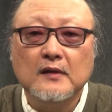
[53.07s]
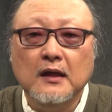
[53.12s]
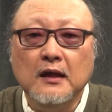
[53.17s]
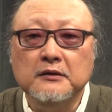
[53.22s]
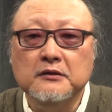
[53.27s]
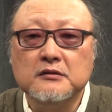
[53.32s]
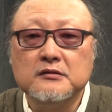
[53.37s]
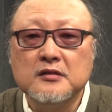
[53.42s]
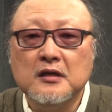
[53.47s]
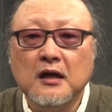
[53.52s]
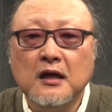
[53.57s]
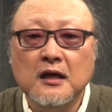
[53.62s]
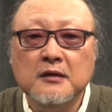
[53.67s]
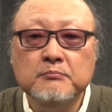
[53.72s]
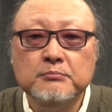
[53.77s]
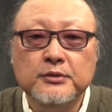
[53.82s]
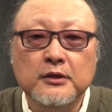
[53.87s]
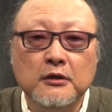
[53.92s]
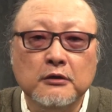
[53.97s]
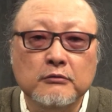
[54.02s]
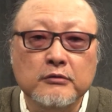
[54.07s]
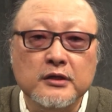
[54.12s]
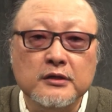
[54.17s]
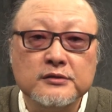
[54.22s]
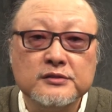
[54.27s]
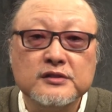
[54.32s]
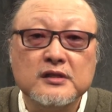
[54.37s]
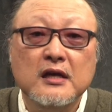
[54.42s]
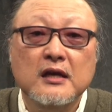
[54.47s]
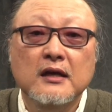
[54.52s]
and the time
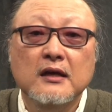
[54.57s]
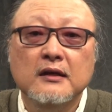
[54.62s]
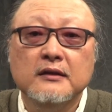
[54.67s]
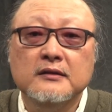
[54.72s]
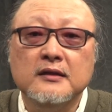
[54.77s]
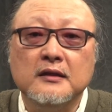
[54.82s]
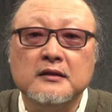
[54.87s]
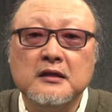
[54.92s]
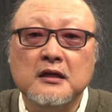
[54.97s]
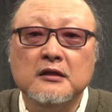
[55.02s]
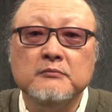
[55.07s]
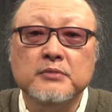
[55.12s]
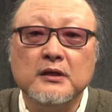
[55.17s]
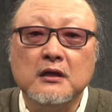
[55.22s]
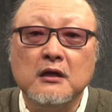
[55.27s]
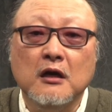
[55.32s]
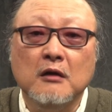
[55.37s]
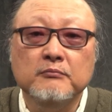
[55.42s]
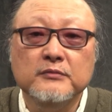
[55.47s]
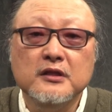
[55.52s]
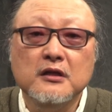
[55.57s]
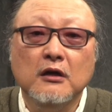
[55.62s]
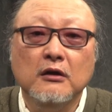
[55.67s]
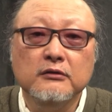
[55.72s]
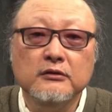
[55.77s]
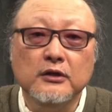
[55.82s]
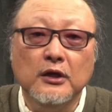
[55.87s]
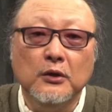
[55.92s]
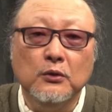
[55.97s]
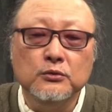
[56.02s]
periods that can become the
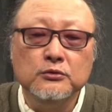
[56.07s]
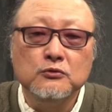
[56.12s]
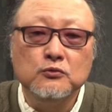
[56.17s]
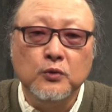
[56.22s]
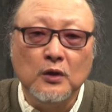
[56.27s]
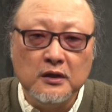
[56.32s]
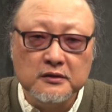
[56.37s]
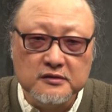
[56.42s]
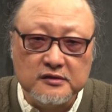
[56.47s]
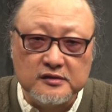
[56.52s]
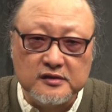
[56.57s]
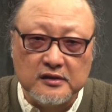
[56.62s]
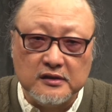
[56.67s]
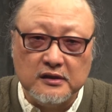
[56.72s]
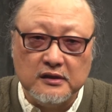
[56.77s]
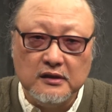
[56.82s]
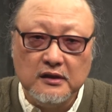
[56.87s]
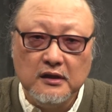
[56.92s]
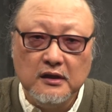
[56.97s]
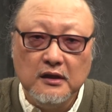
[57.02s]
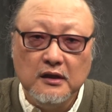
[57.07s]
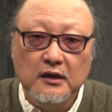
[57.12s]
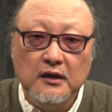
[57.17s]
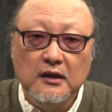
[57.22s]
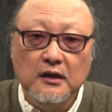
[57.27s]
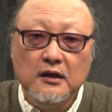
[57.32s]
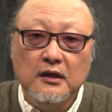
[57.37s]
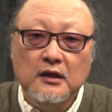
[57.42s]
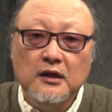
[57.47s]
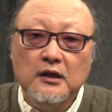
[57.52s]
unknown quantity.
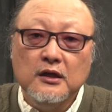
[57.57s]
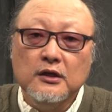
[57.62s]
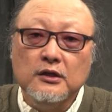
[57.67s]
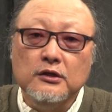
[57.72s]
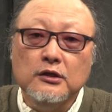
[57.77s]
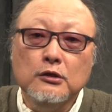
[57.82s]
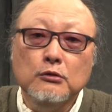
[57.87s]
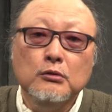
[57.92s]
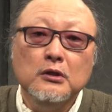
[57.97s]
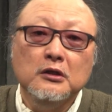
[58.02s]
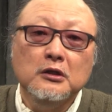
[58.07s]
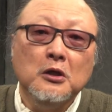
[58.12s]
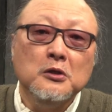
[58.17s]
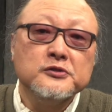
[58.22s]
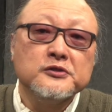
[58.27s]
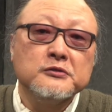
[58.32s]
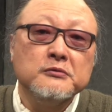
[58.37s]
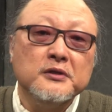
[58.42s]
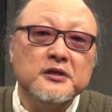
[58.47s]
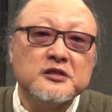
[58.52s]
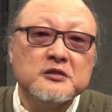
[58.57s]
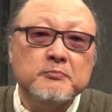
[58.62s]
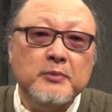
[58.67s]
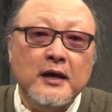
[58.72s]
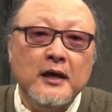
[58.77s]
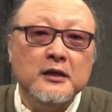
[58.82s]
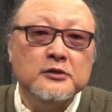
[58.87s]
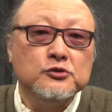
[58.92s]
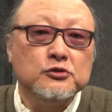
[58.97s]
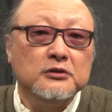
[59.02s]
You will also
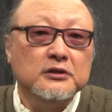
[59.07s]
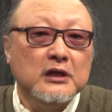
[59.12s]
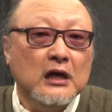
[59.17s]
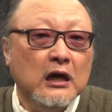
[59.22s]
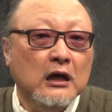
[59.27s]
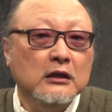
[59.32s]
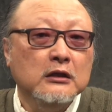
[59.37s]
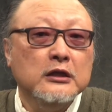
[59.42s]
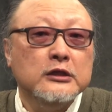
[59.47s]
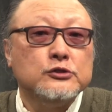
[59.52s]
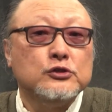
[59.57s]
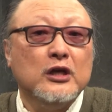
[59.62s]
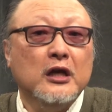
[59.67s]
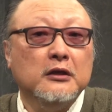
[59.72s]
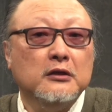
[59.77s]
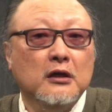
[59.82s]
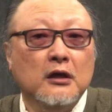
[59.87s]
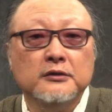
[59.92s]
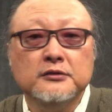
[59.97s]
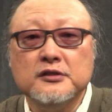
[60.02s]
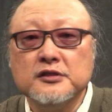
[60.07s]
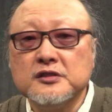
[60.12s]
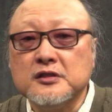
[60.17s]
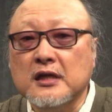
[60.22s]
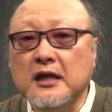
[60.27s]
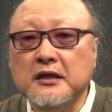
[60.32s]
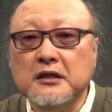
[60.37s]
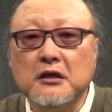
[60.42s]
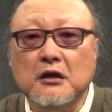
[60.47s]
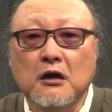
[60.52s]
expand your knowledge and
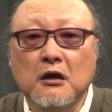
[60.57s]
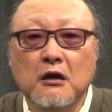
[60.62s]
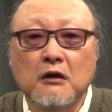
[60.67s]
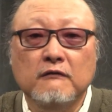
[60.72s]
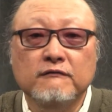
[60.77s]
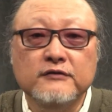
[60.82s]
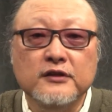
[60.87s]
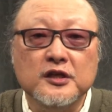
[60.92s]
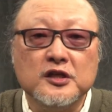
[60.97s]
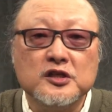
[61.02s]
understanding of the